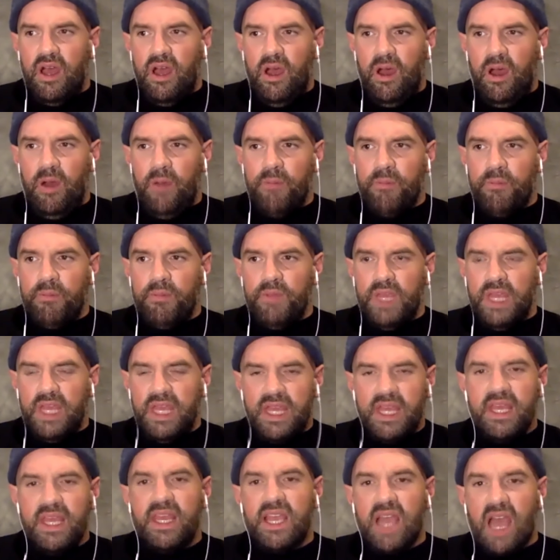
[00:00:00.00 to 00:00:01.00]
um,
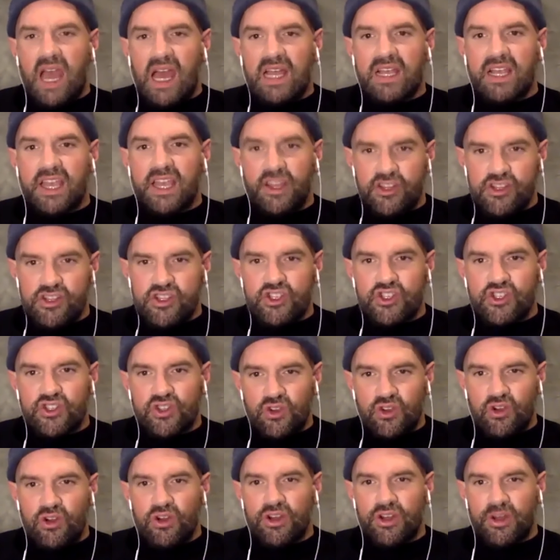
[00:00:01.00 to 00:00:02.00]
he got
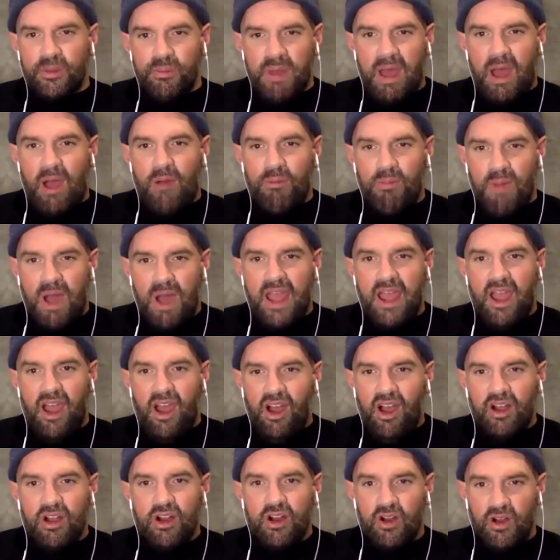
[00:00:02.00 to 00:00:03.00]
concerned about my
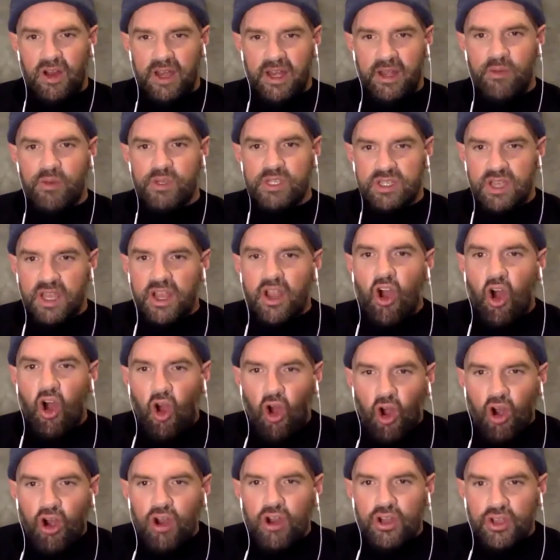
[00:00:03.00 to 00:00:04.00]
hunger and he was like,
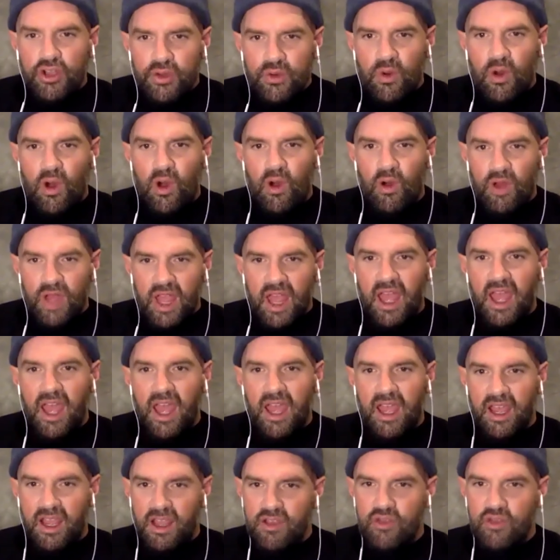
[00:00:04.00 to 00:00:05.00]
Are you
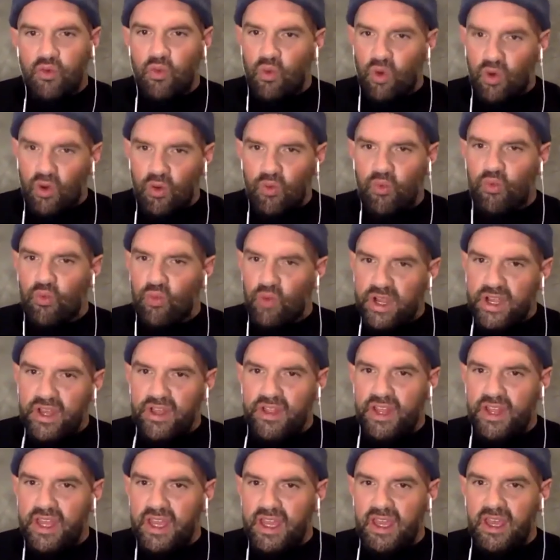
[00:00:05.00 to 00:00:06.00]
okay? Because we're
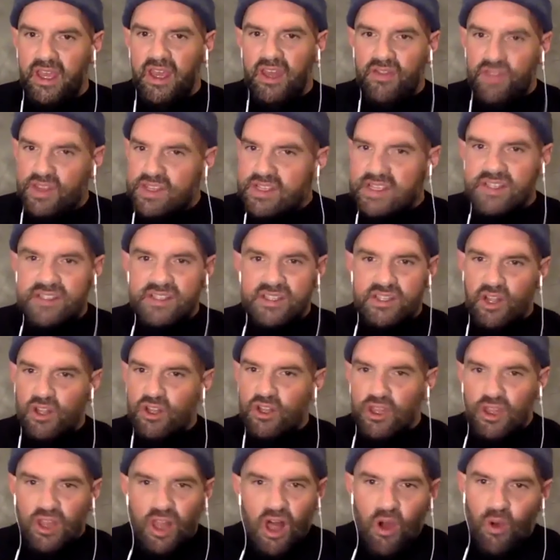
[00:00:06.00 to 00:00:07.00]
really, this is
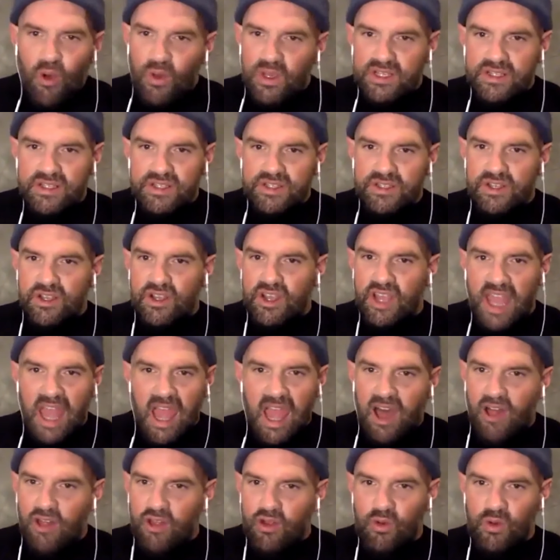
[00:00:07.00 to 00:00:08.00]
the lowest
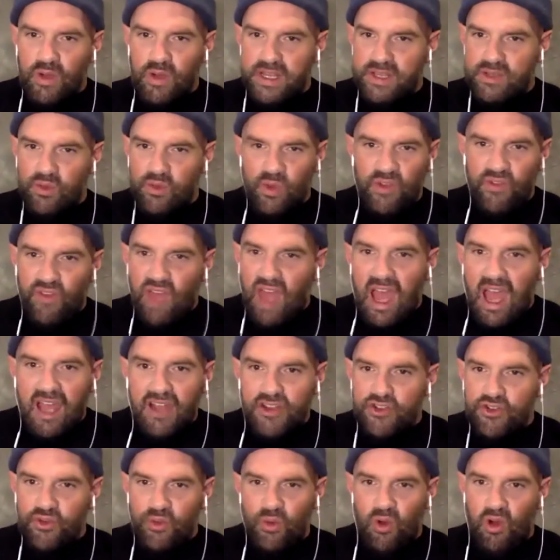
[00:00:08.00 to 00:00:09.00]
calories we've
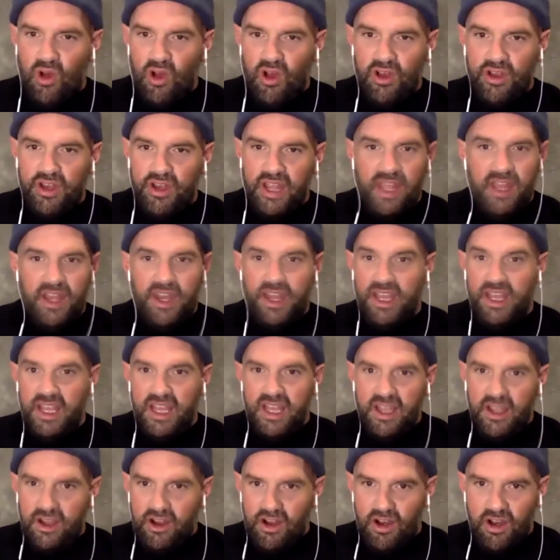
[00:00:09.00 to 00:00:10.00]
had you on in a
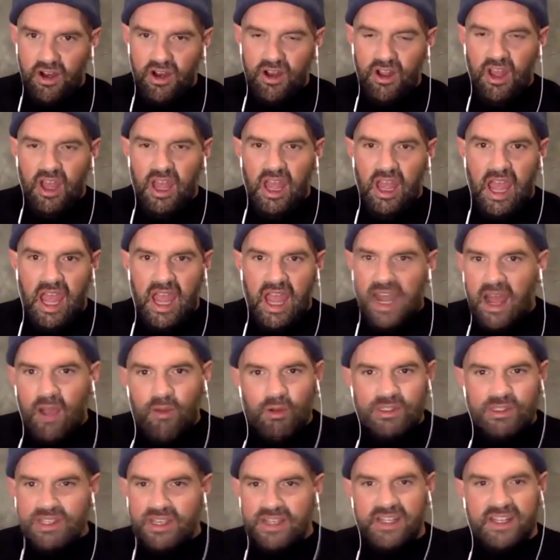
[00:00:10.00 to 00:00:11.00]
mm. year. Mm. And
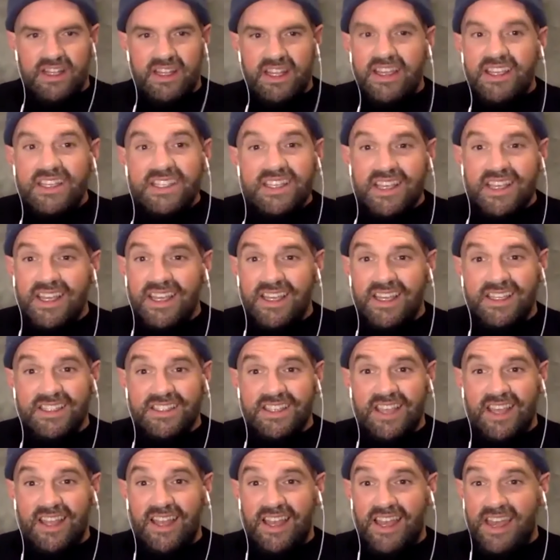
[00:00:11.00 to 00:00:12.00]
I mm. was like, This
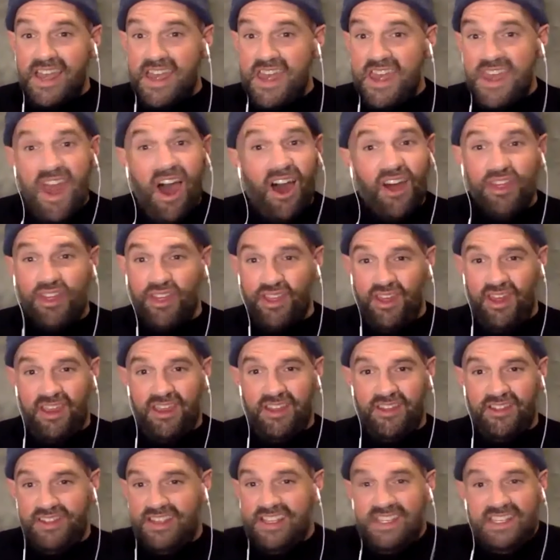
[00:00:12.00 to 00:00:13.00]
is
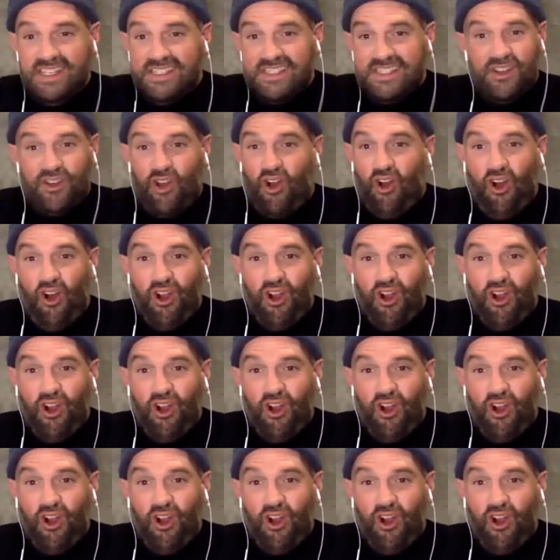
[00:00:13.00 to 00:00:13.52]
nothing. This isn't